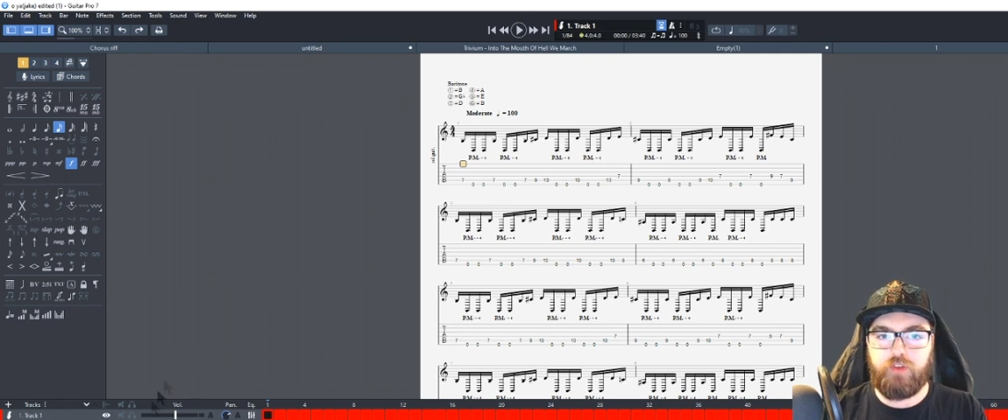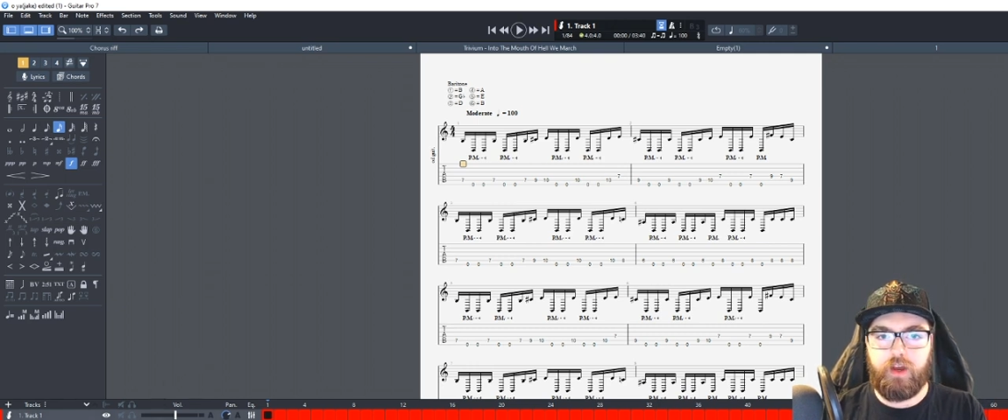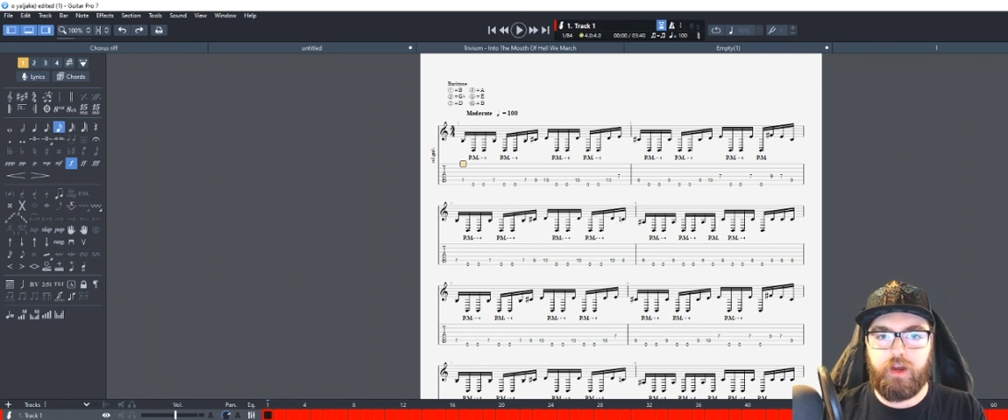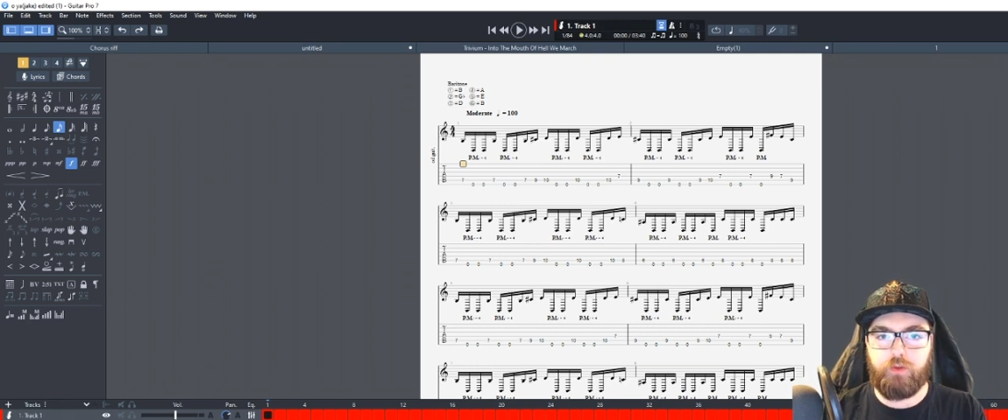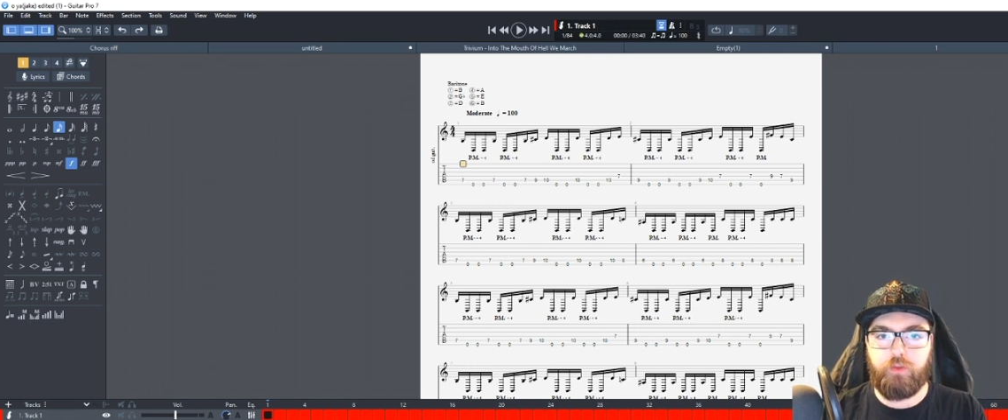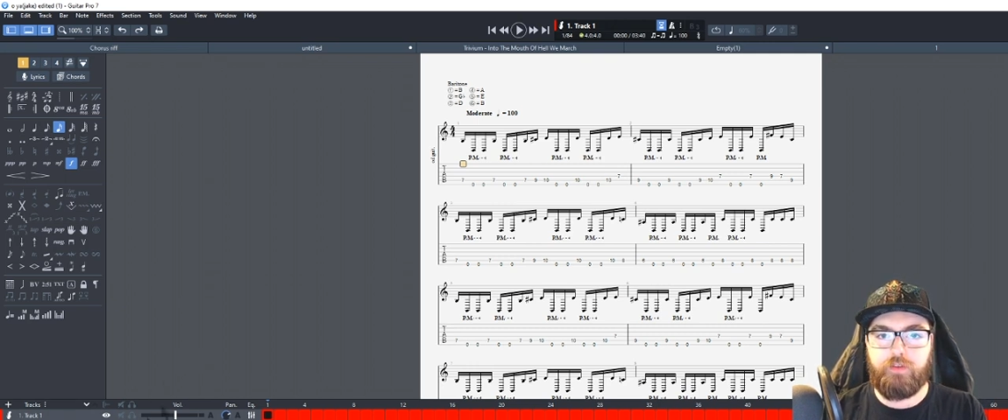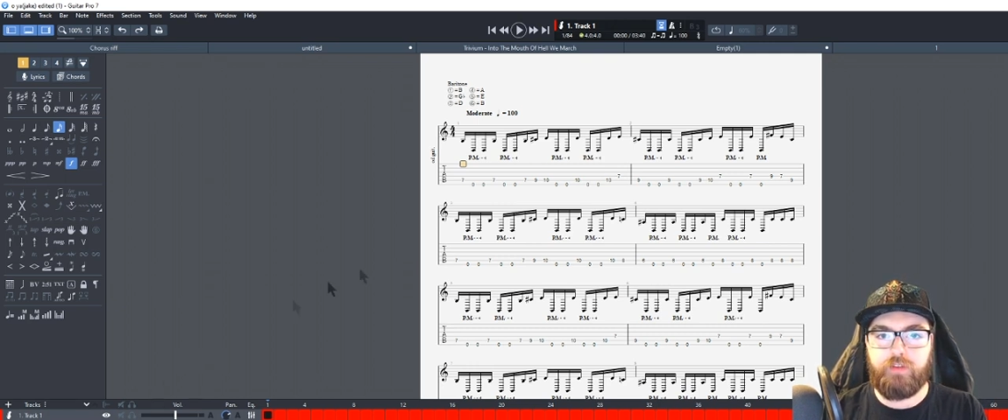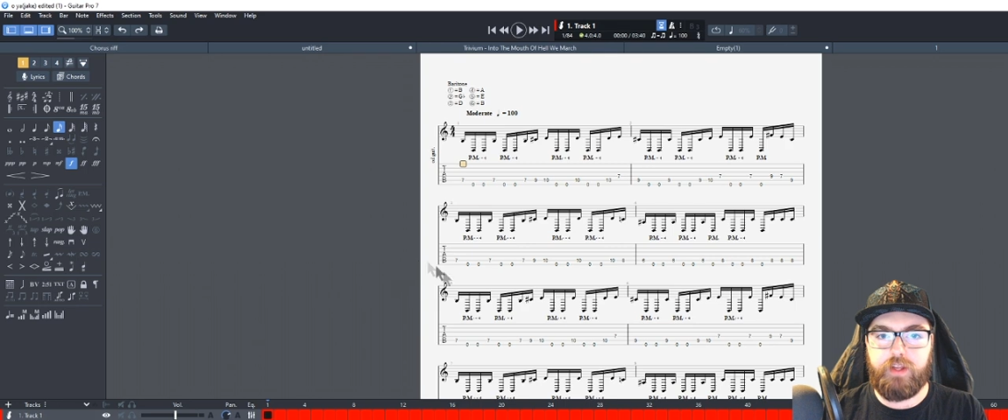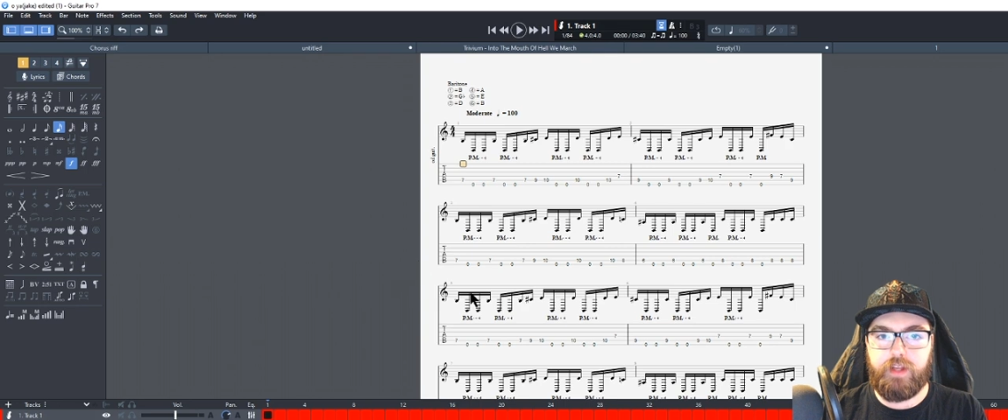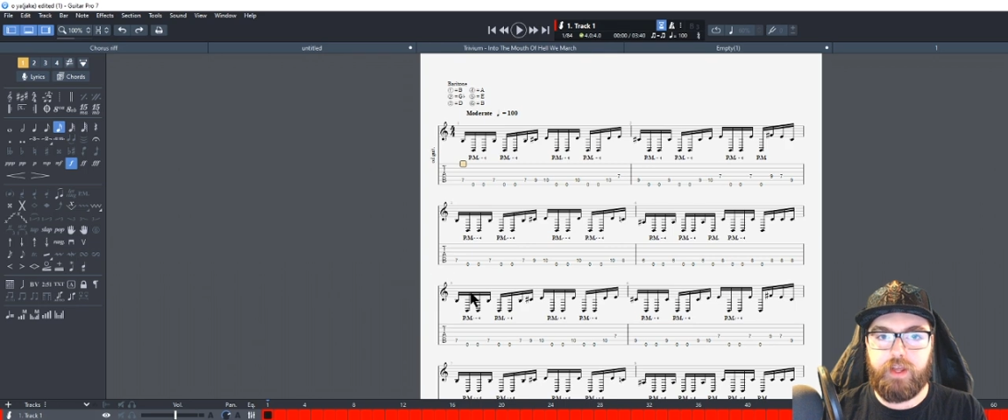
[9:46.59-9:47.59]

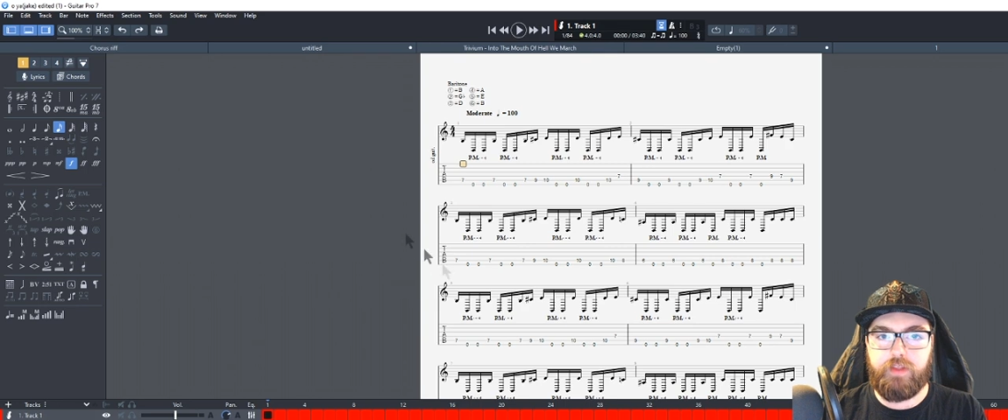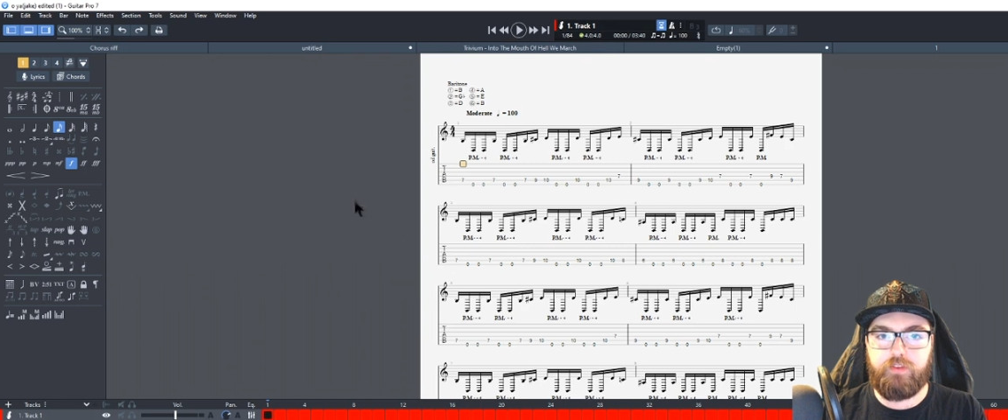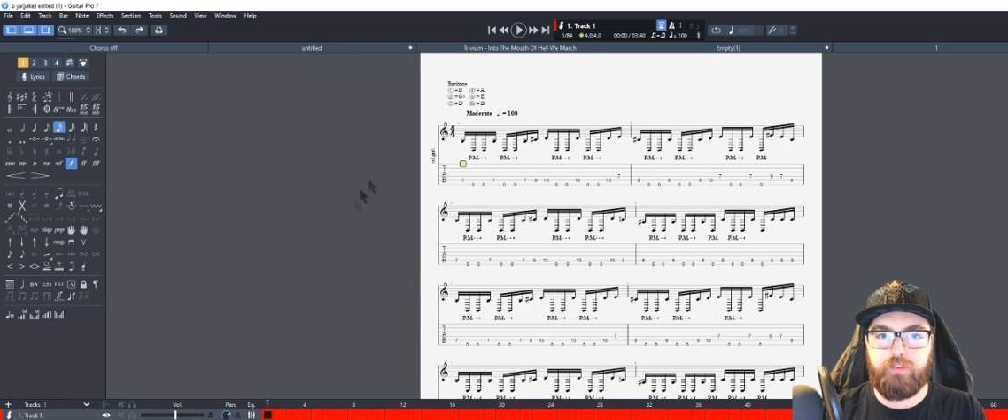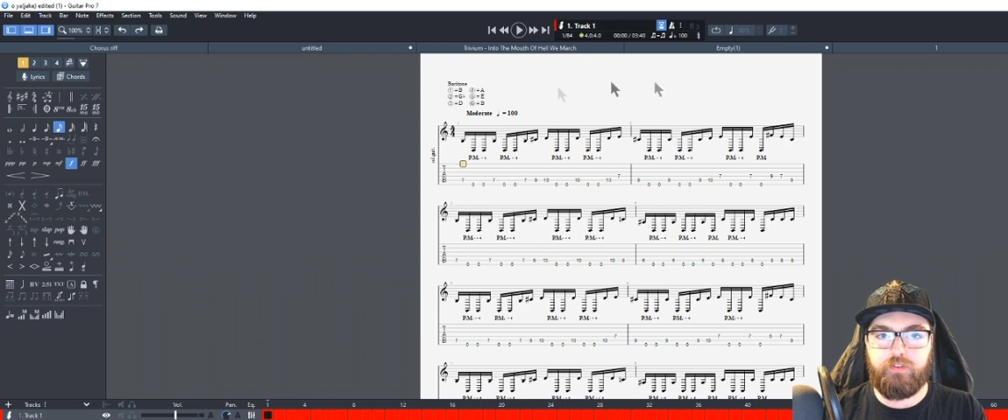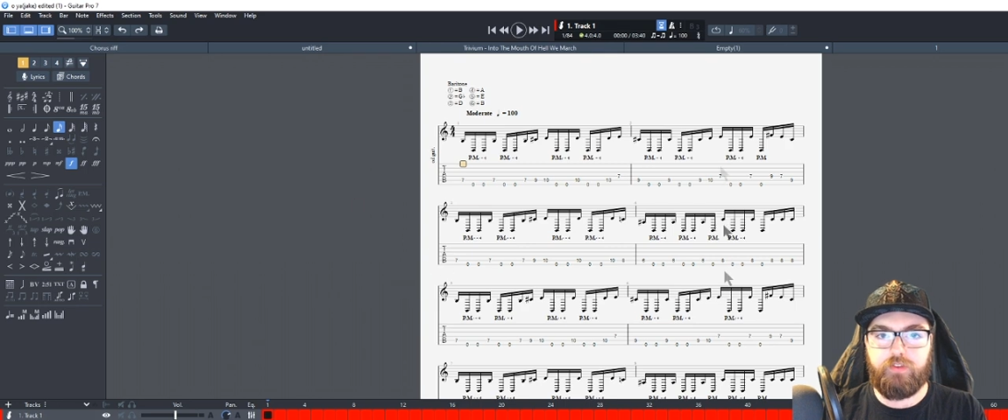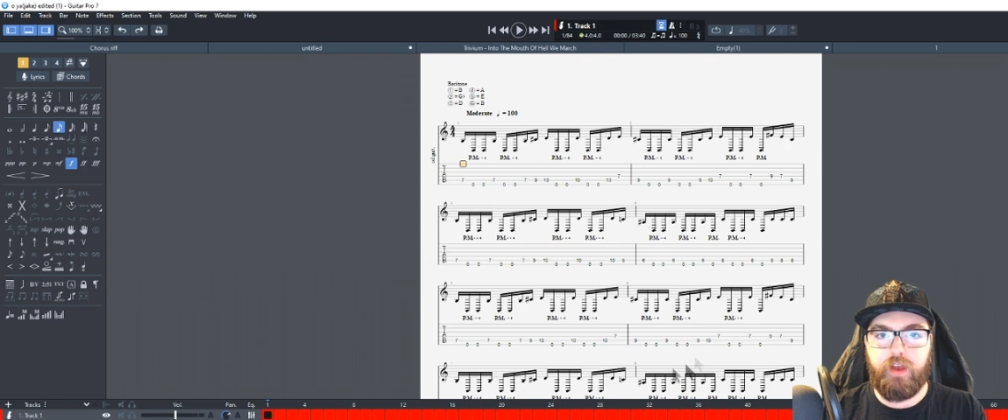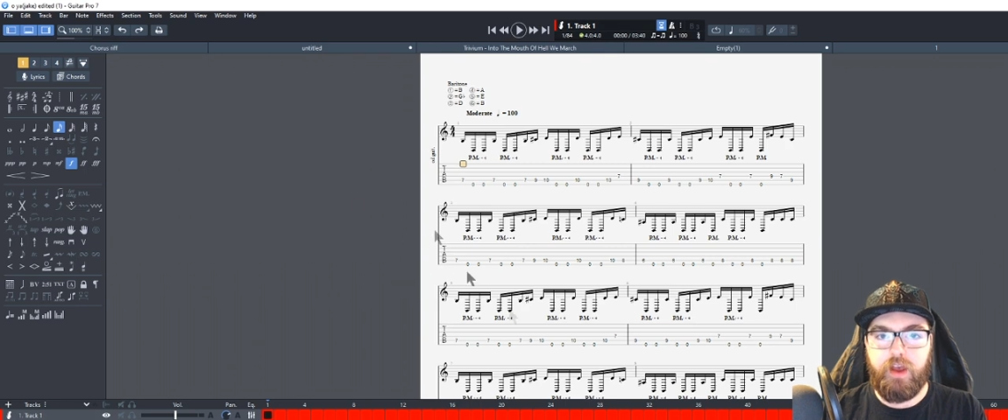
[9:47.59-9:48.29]
Revenant, and this is